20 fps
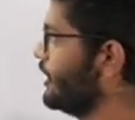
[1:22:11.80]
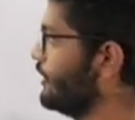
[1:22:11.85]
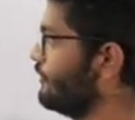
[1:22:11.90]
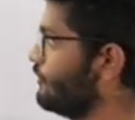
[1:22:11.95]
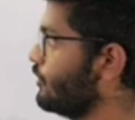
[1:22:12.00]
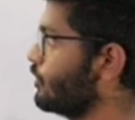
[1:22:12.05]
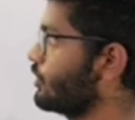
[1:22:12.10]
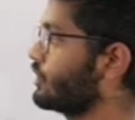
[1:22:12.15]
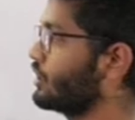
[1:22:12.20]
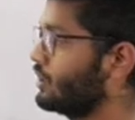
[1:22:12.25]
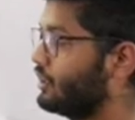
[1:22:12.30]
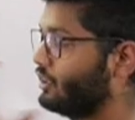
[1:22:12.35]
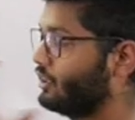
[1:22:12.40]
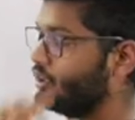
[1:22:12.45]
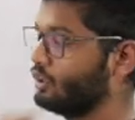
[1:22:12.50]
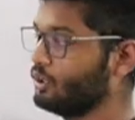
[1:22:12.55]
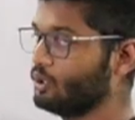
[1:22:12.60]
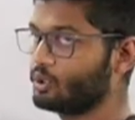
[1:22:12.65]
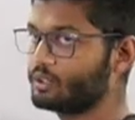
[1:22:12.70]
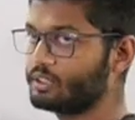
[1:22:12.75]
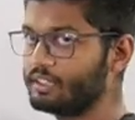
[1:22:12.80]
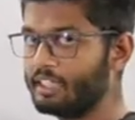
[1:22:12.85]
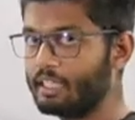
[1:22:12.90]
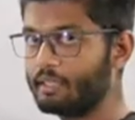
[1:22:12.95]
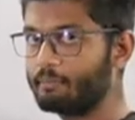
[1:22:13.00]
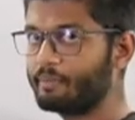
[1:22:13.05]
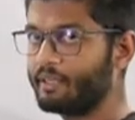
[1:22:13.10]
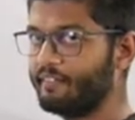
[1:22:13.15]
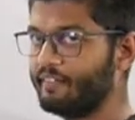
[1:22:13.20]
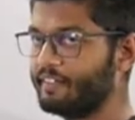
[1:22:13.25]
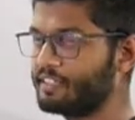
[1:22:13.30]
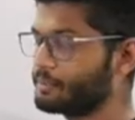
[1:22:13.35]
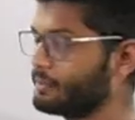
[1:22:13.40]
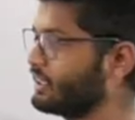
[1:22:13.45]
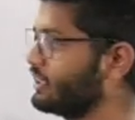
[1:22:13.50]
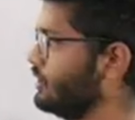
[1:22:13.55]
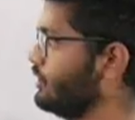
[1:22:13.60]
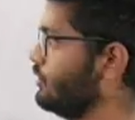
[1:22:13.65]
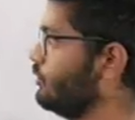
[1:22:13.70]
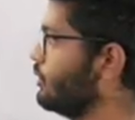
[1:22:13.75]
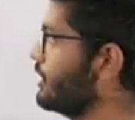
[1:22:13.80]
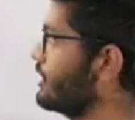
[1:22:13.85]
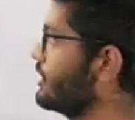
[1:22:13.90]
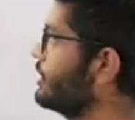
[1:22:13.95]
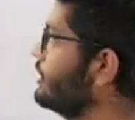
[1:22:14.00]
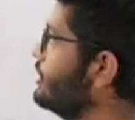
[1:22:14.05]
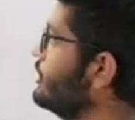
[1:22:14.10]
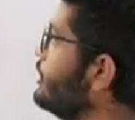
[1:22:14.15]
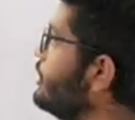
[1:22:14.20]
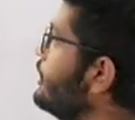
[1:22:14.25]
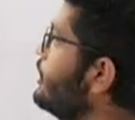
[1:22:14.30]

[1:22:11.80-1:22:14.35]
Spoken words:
If not, using that previous method, what?